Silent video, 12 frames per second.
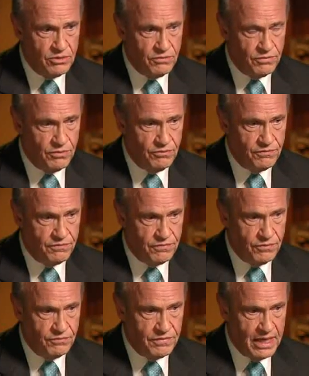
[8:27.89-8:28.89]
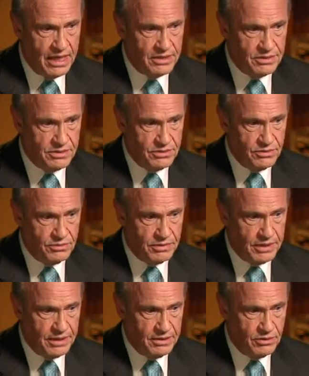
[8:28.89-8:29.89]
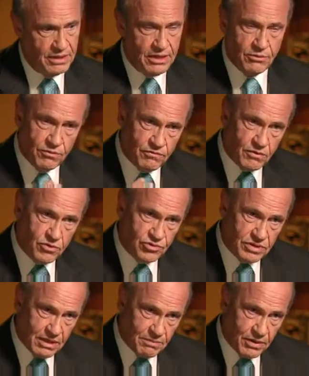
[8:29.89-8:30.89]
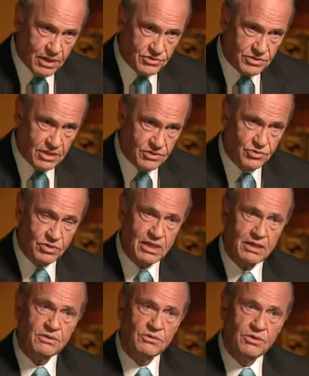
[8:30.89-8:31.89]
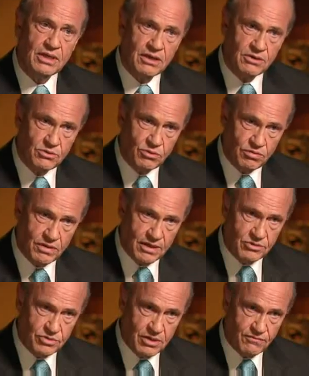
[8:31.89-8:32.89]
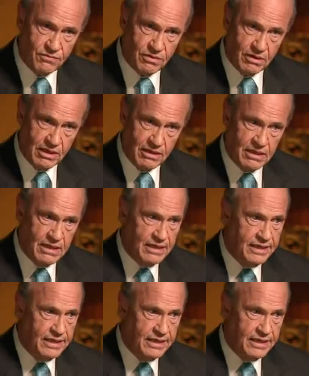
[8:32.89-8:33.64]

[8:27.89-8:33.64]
You've got to reverse that process. You got to do things differently.